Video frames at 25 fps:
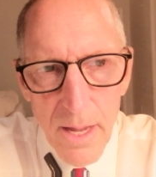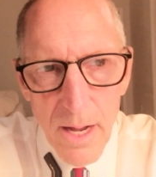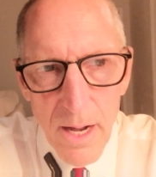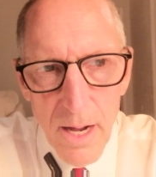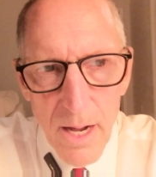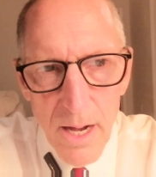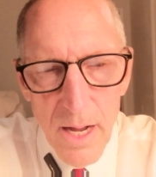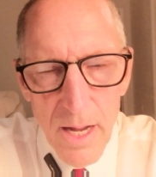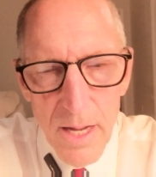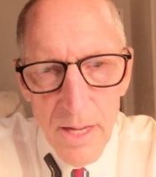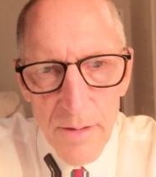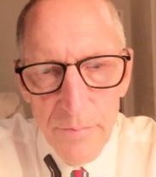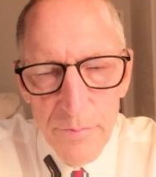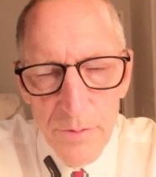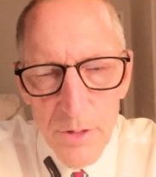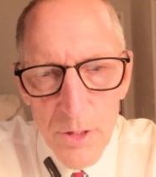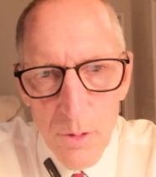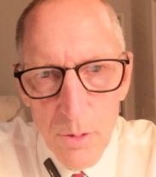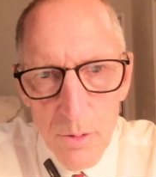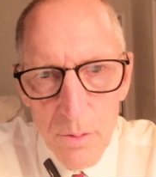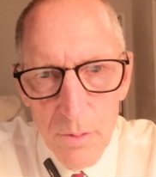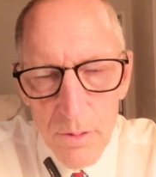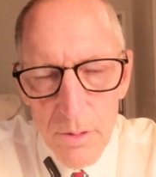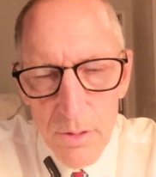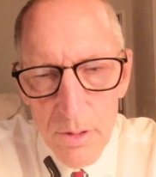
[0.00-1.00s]
If
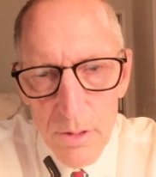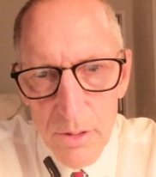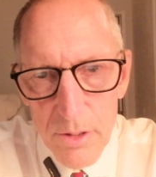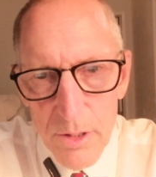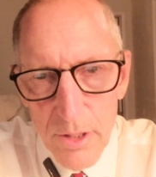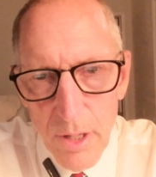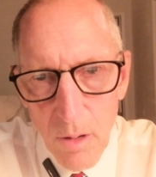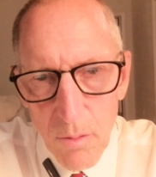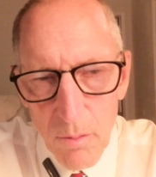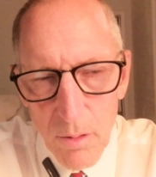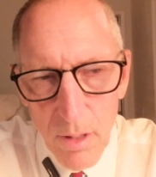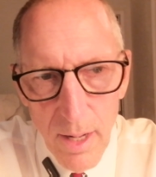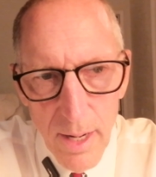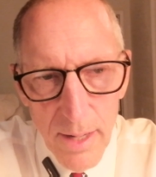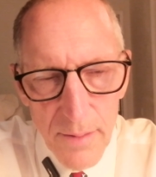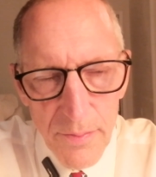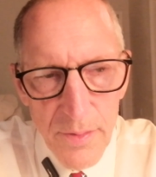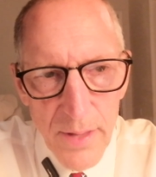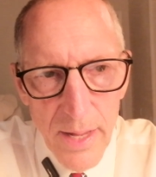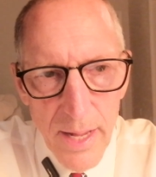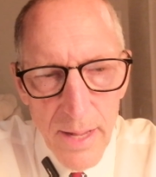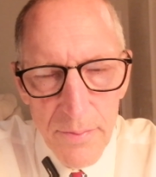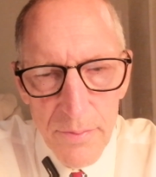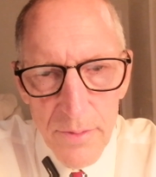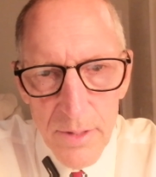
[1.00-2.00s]
you don't like
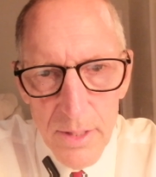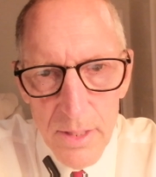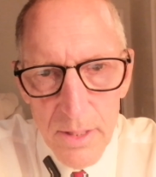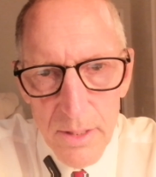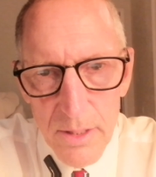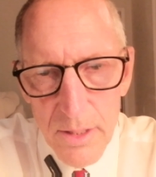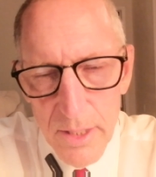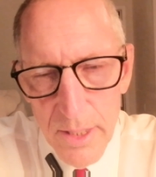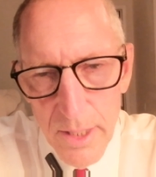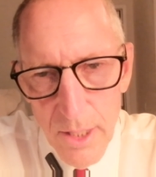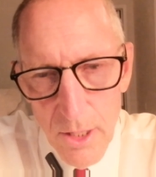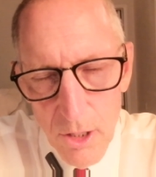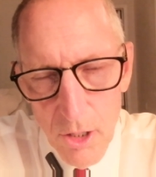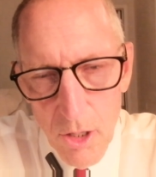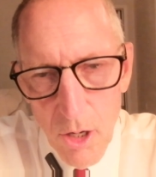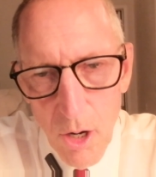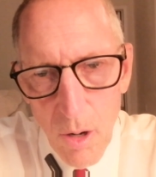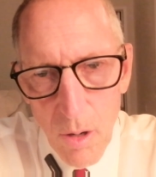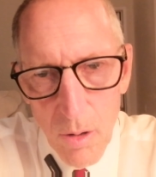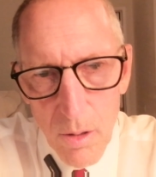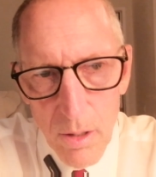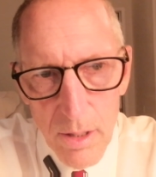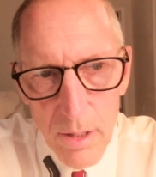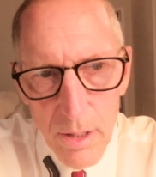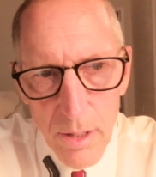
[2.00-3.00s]
that, then get a
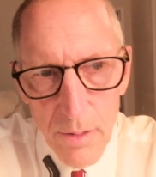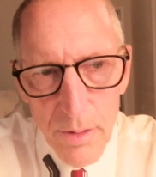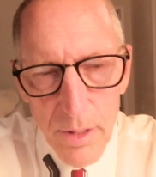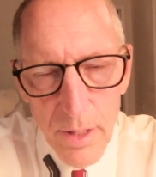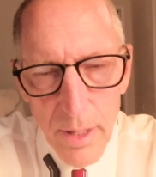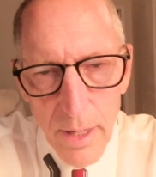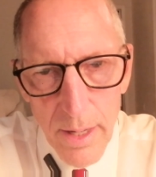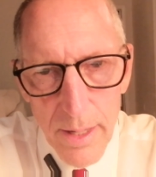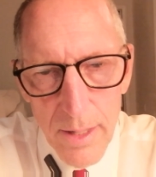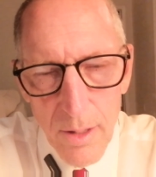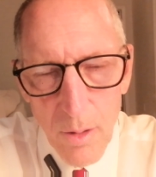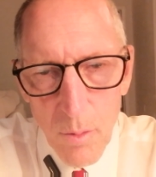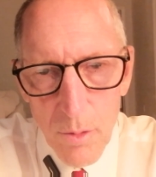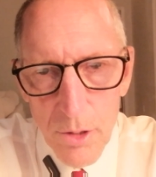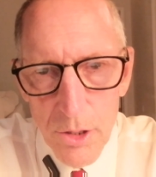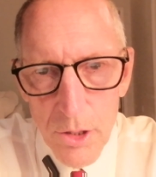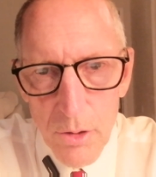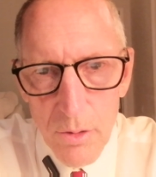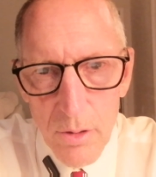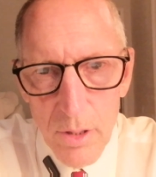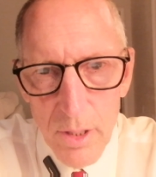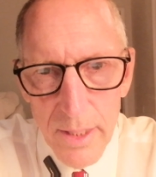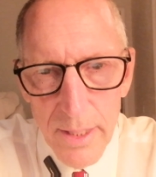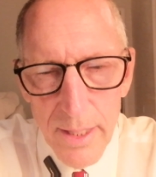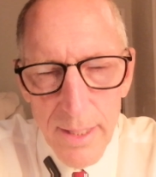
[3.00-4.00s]
car, okay? Or you
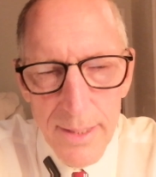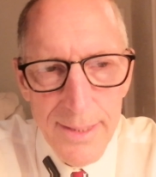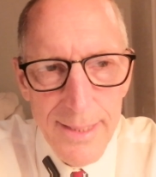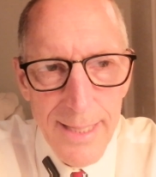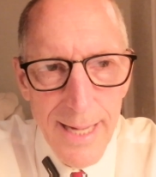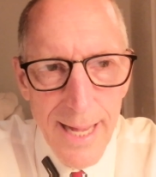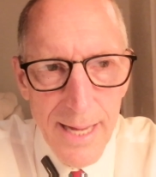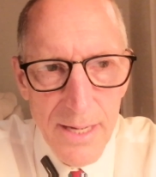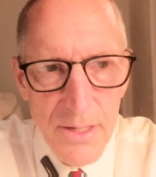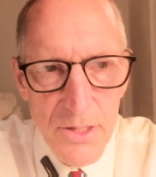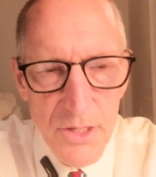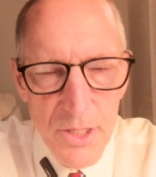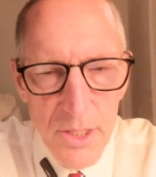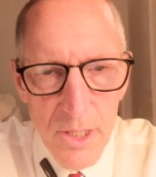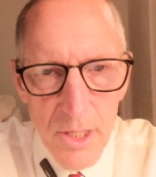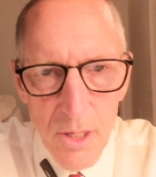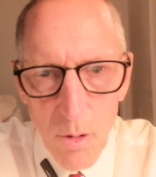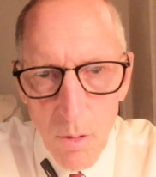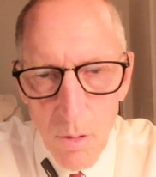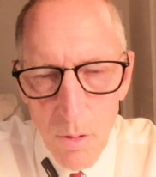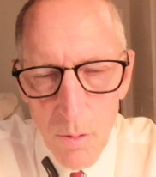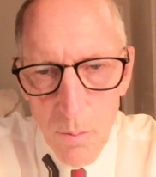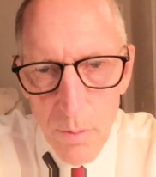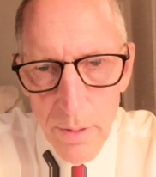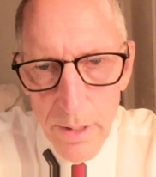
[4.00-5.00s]
can get a taxi
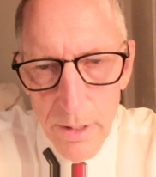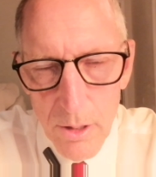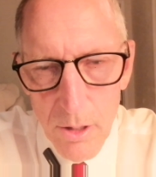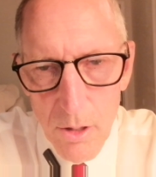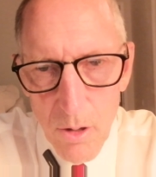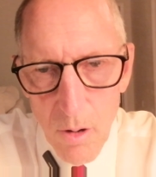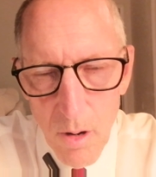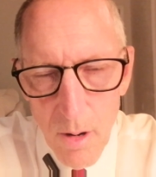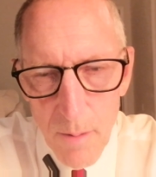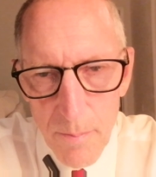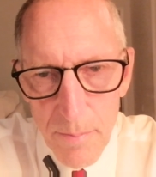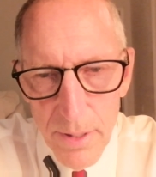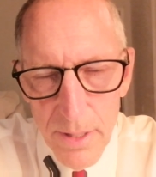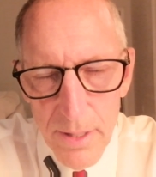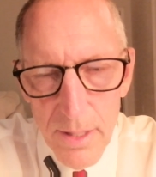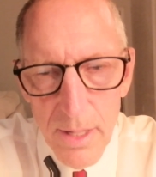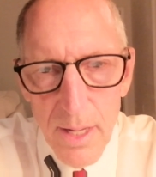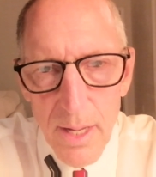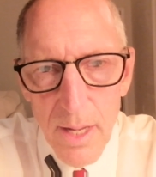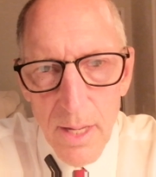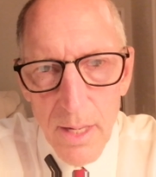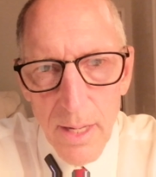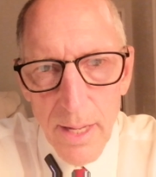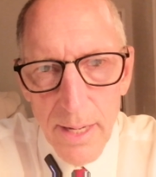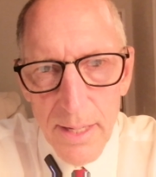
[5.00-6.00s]
or rent a car, but
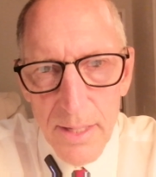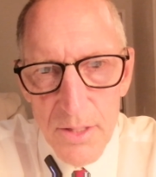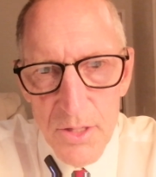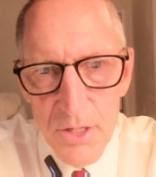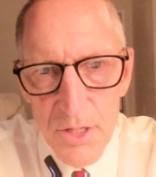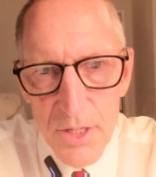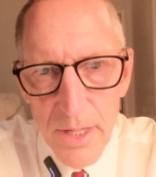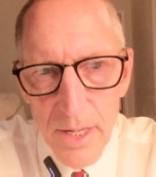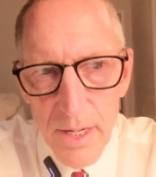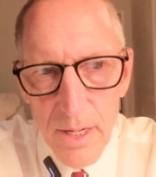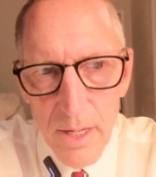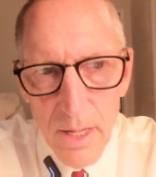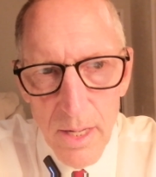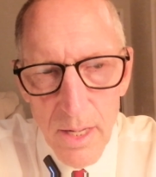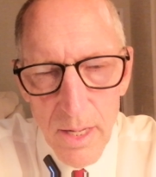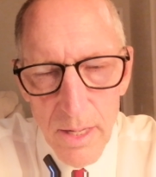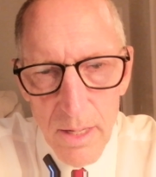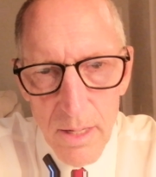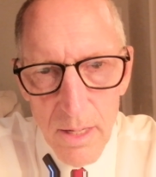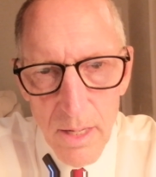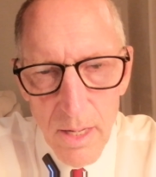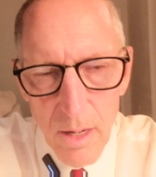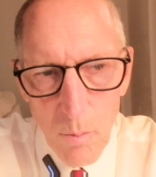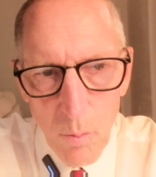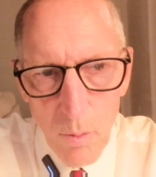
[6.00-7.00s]
like I said,
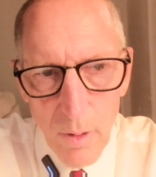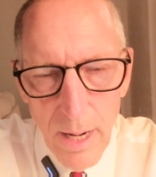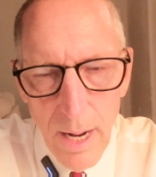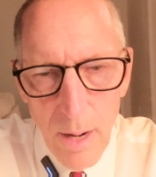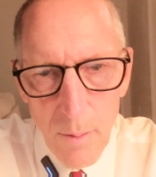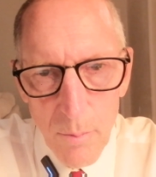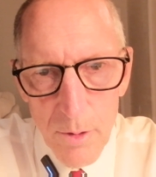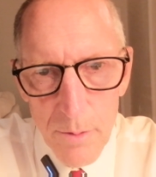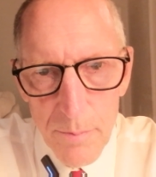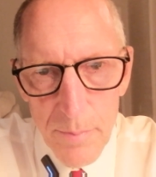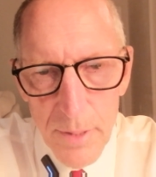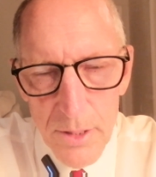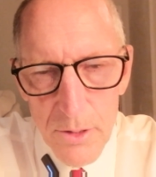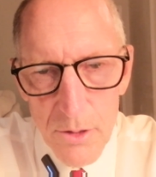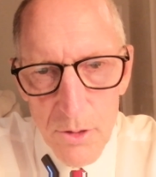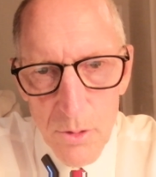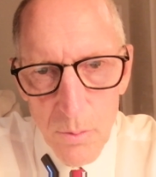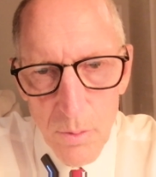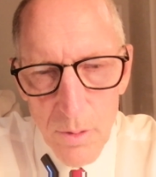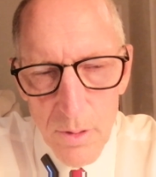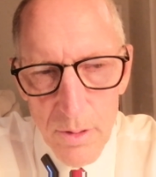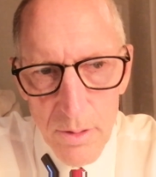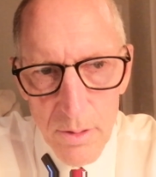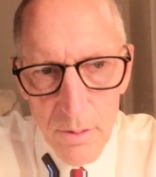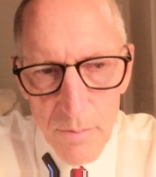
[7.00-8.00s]
what I would be
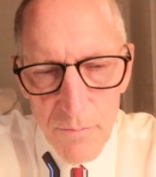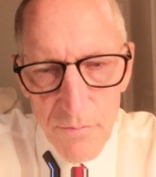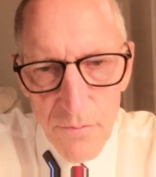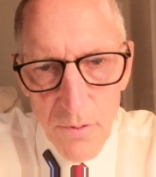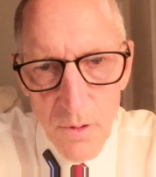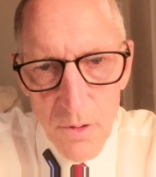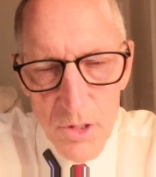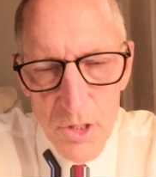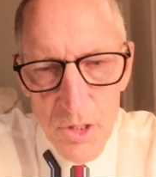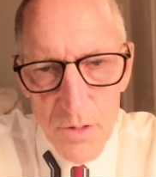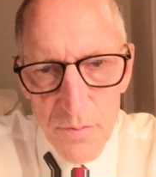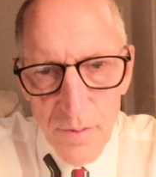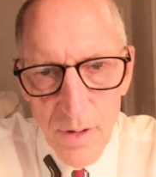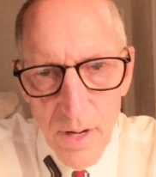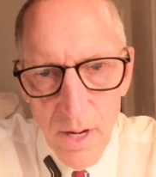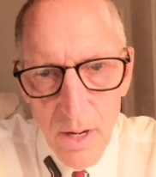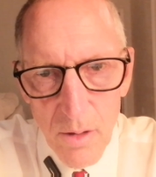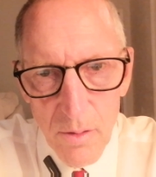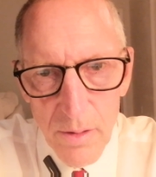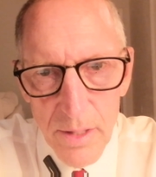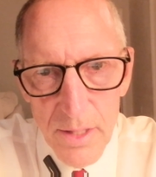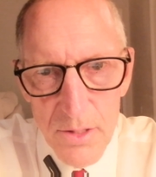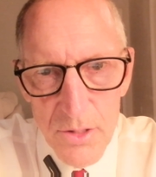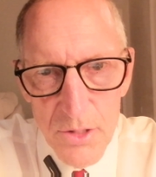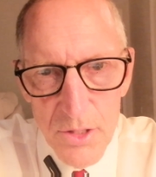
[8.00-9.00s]
doing first of
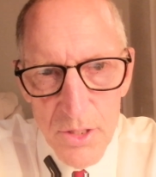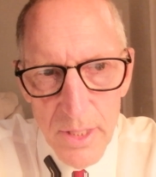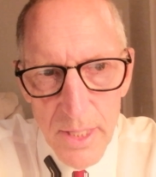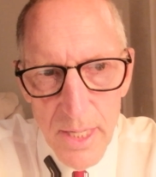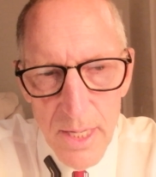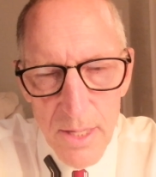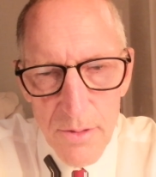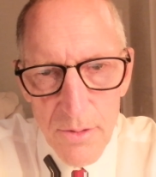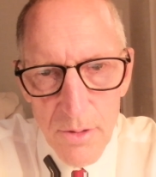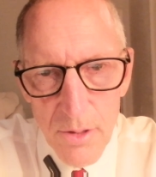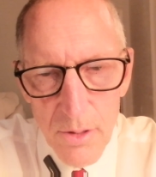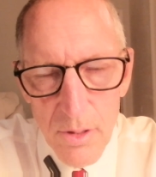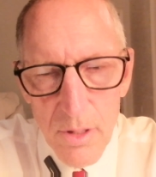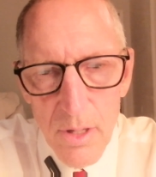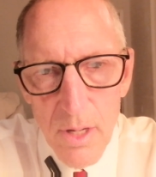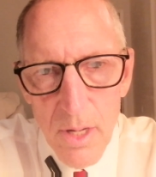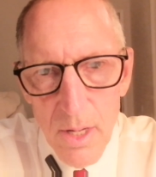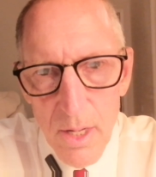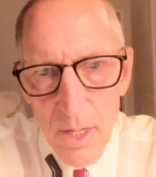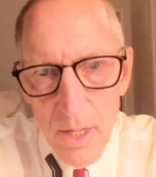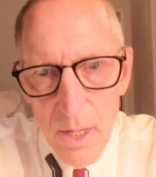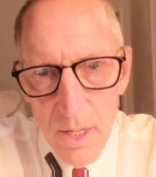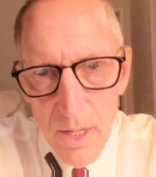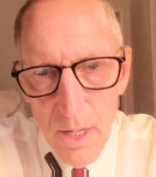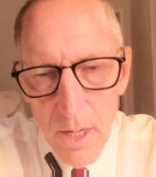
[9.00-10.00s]
all is either
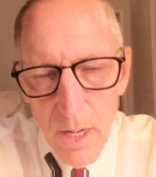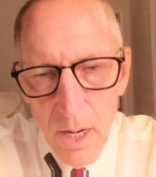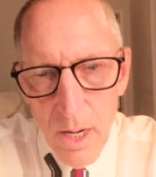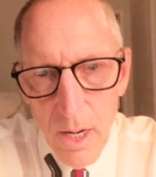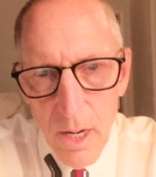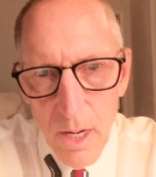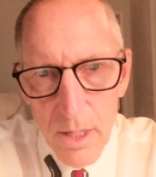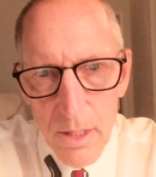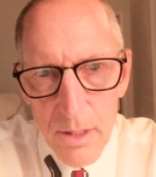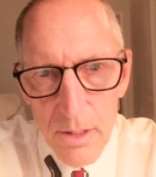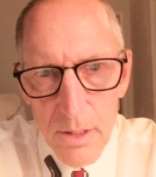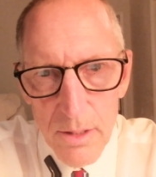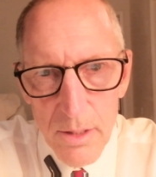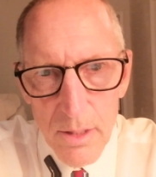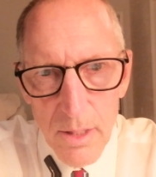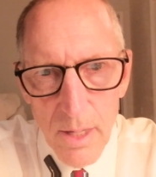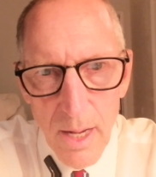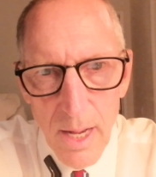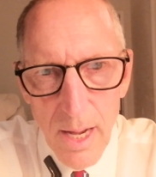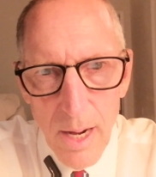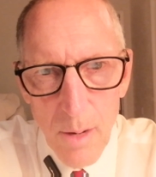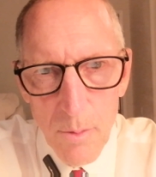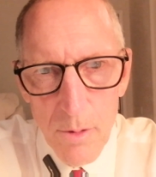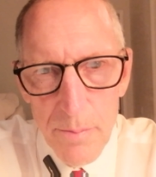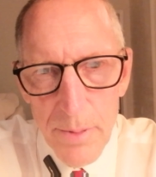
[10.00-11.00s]

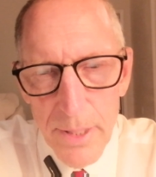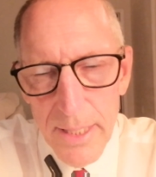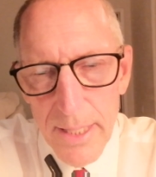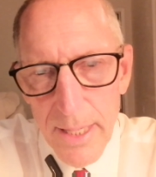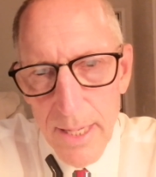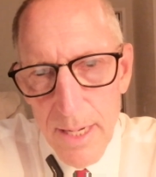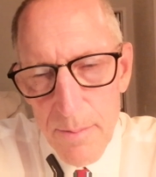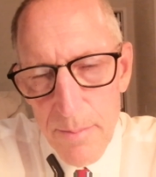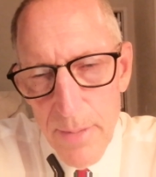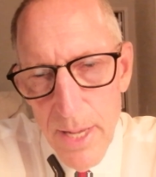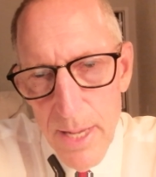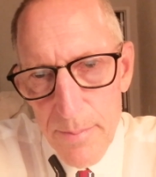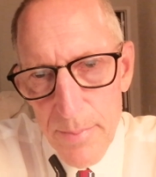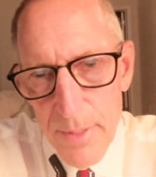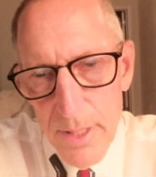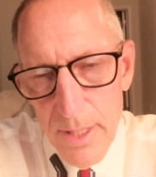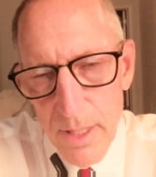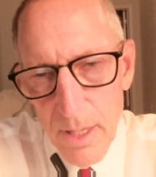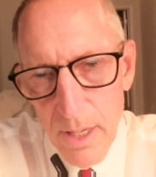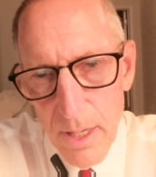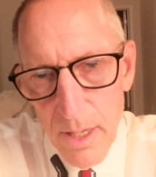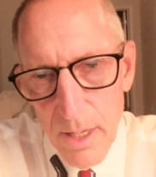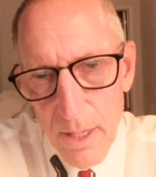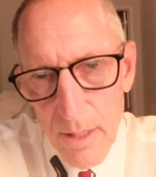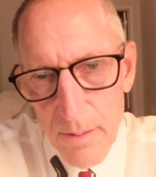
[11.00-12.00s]
I would be getting maybe
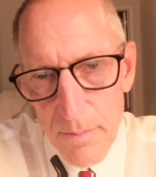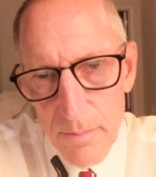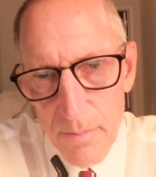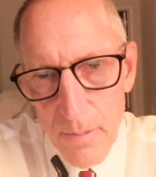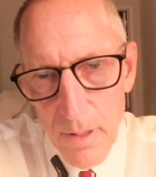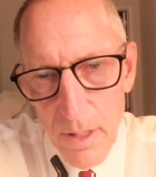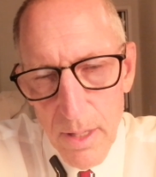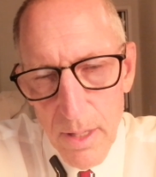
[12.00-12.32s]
a